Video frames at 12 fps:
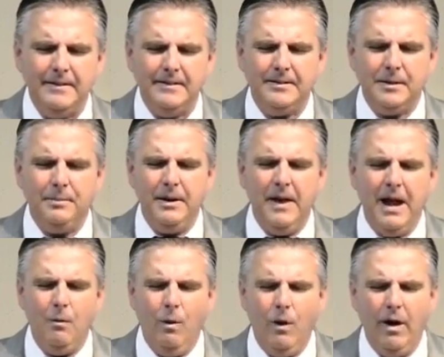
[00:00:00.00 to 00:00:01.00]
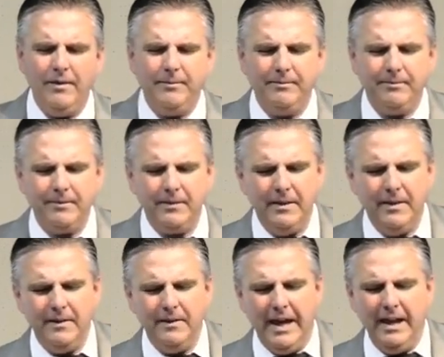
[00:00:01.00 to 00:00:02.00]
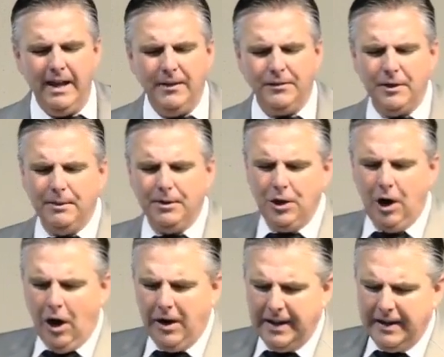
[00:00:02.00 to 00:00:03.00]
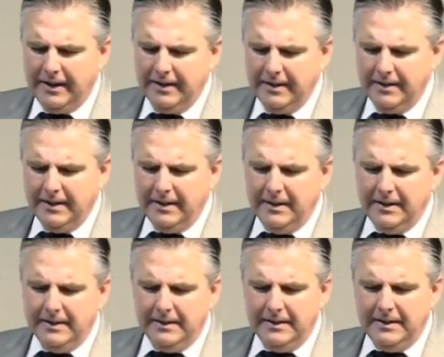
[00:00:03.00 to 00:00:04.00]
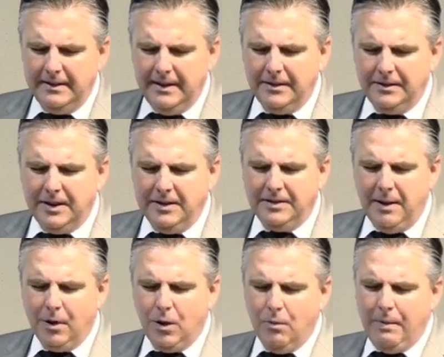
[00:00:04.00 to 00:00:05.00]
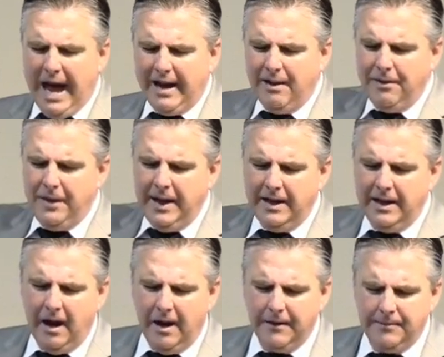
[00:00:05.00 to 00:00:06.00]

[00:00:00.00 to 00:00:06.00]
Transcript: to be that one that leads the majority says, I'm going to go back and thank God